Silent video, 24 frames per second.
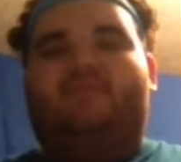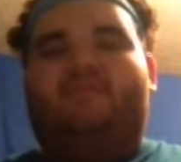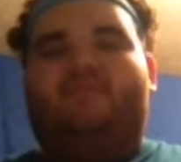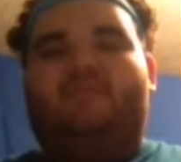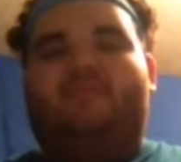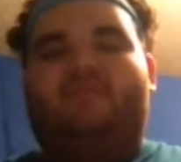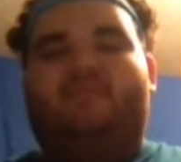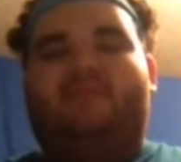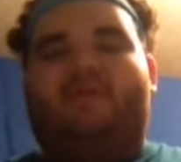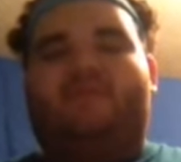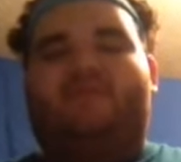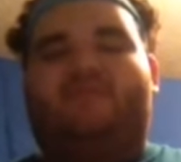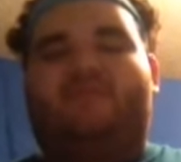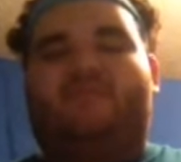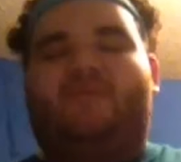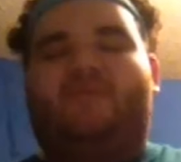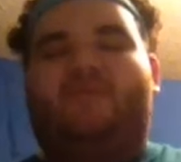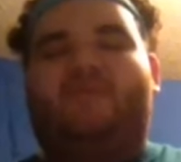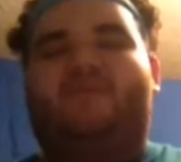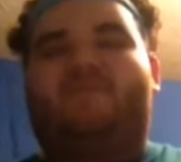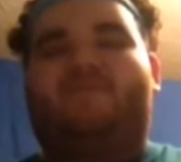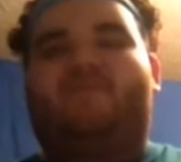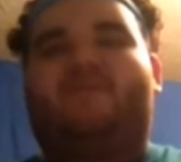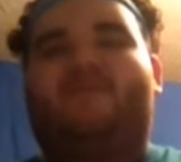about
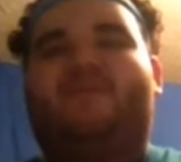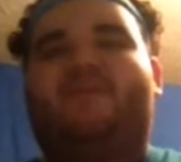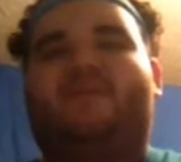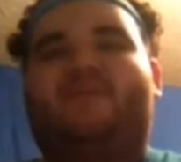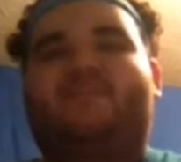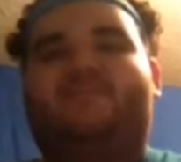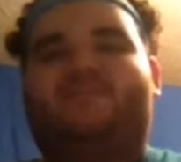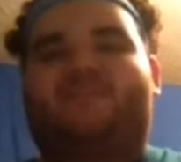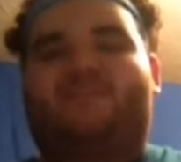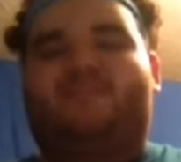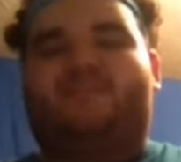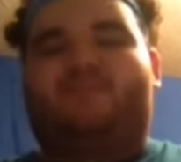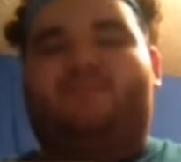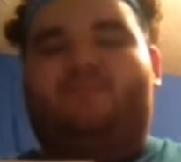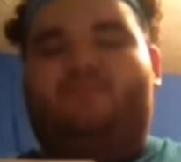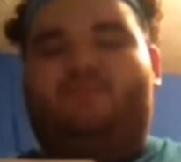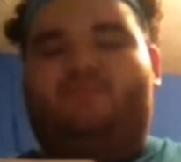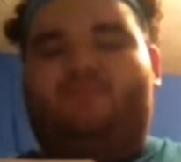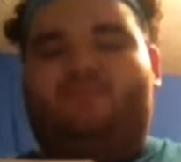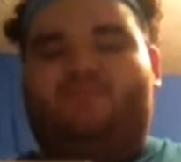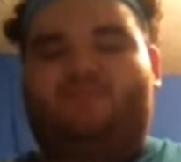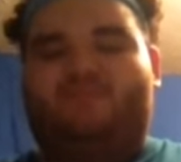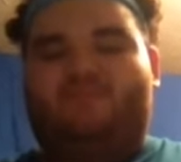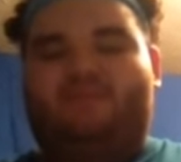3 or 4 years ago.
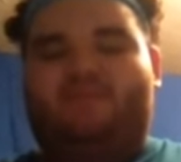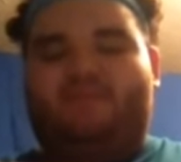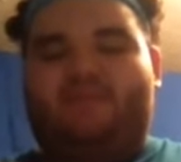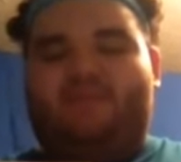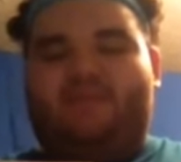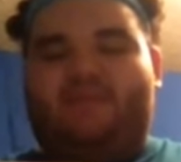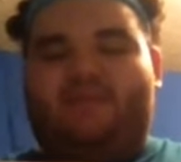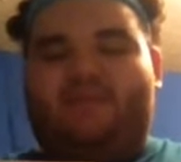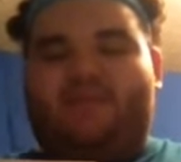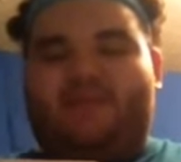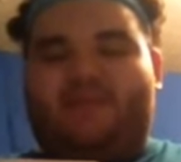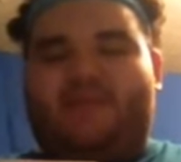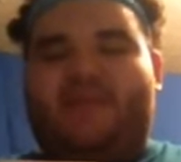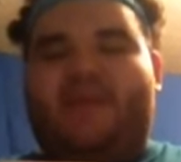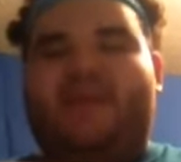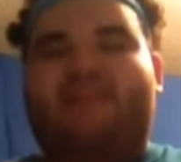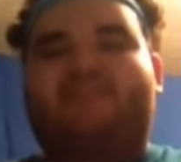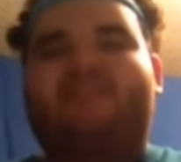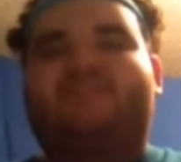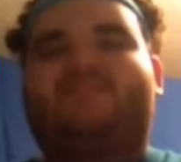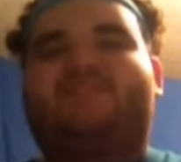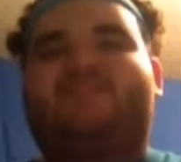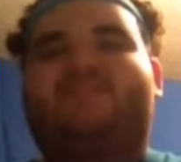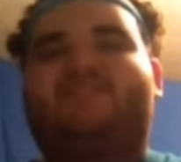
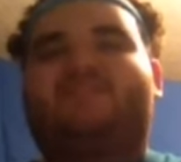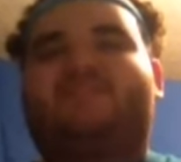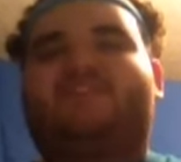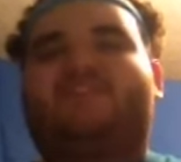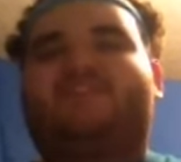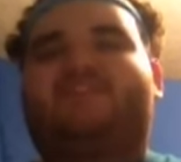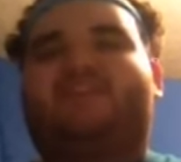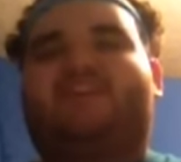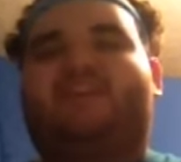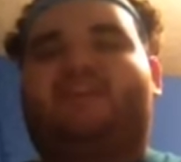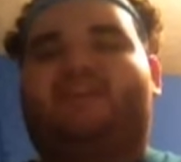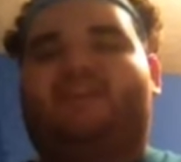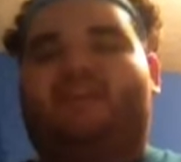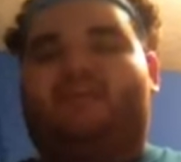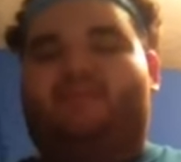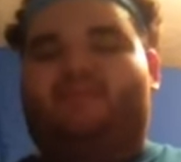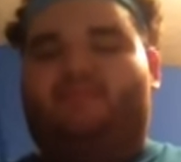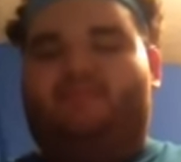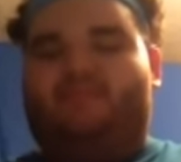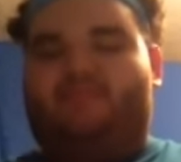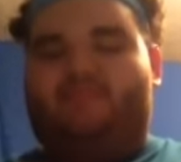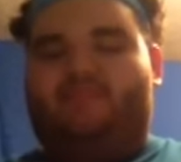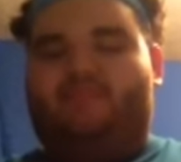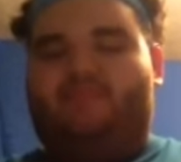Kansas versus Kentucky.
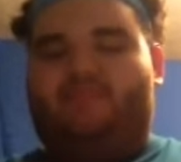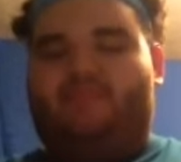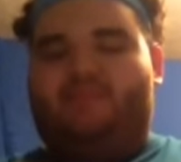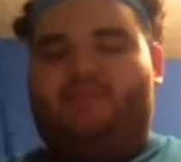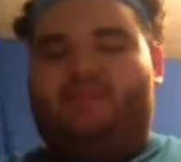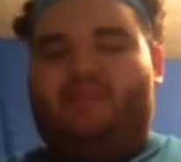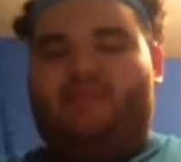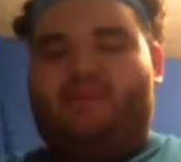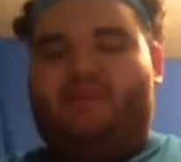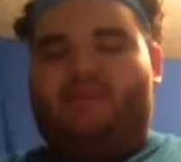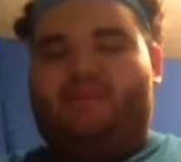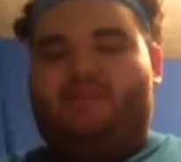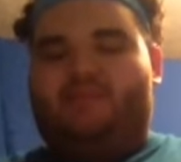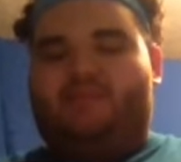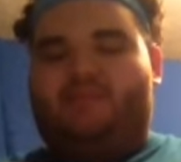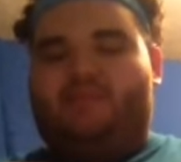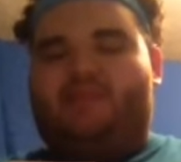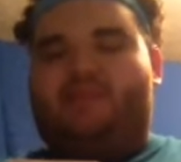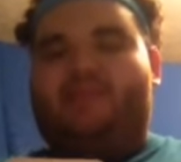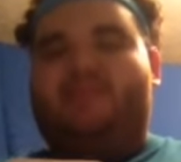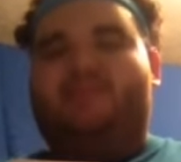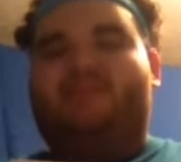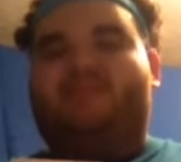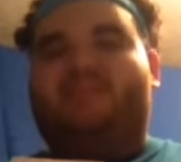
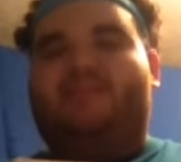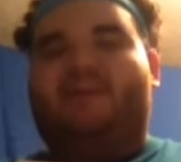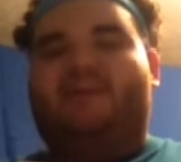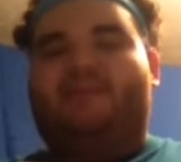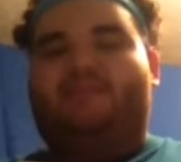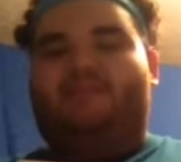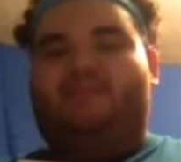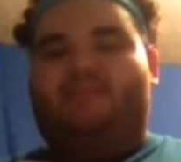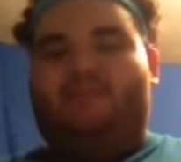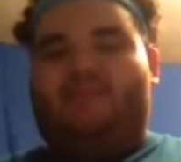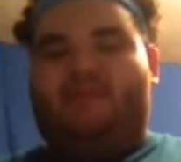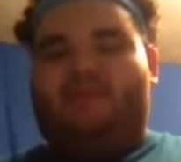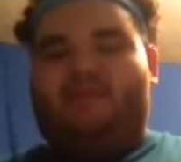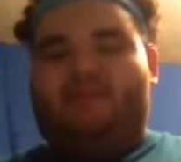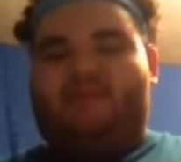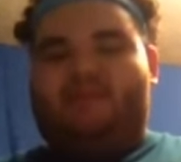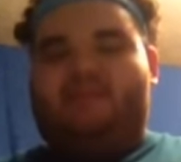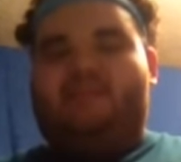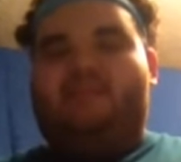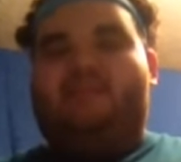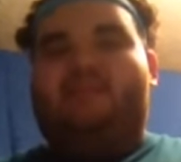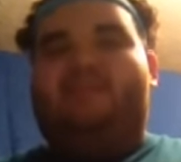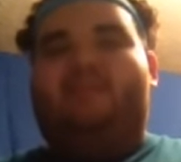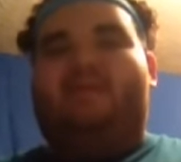But this time,
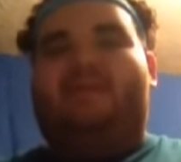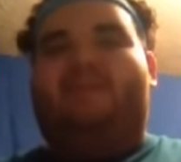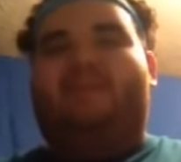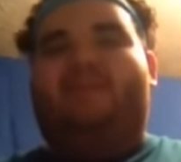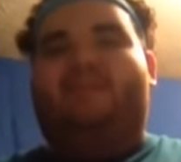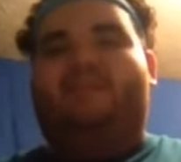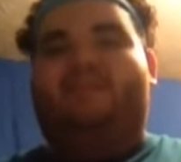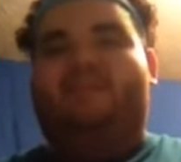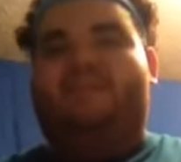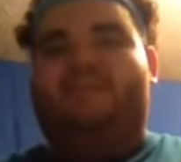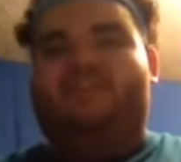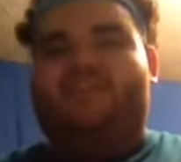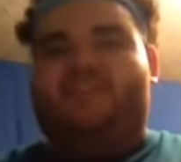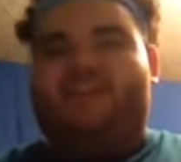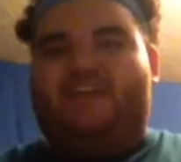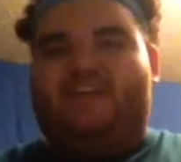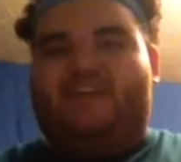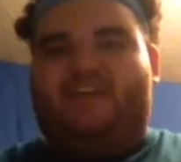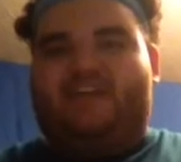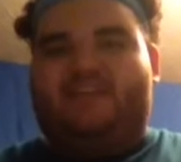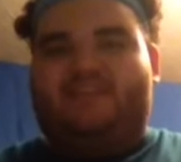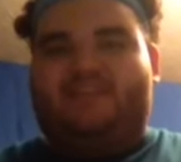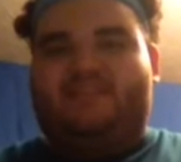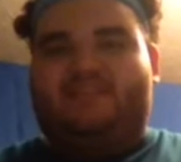I like the
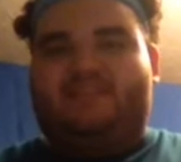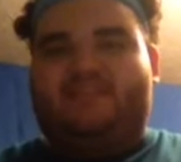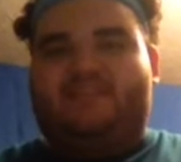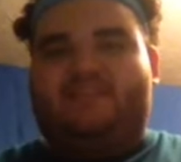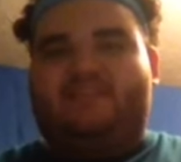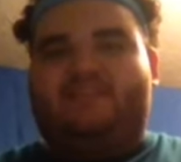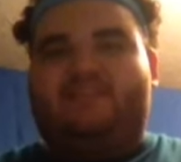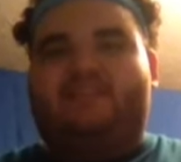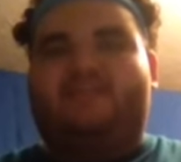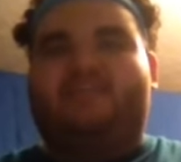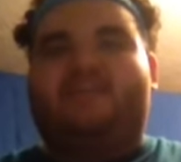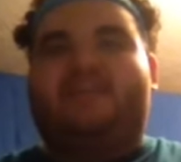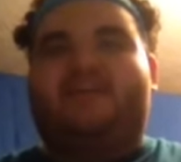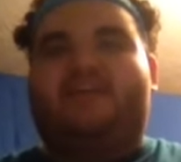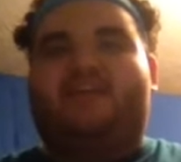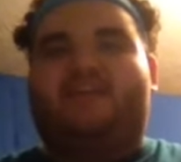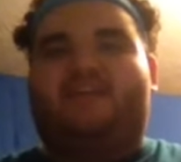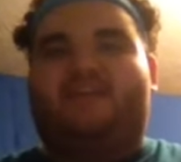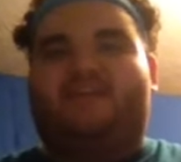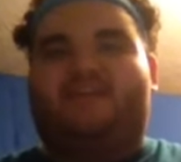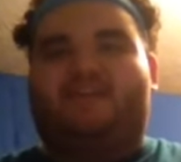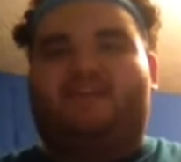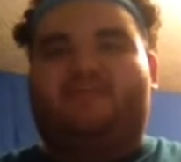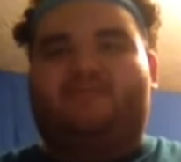Jayhawks to take it
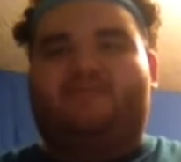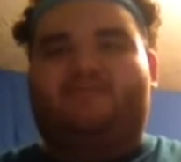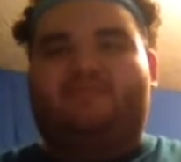all.